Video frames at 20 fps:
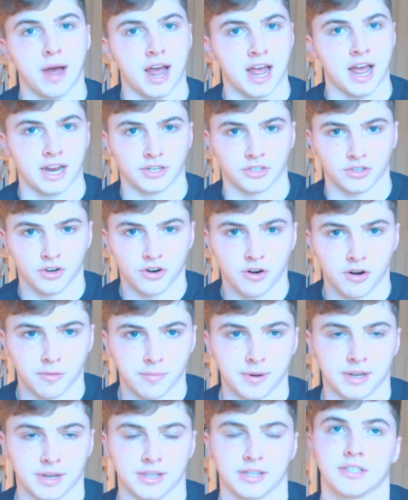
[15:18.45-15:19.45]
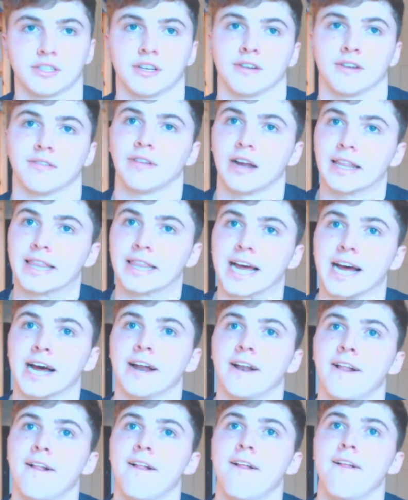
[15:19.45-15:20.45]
paying job and stuff like that,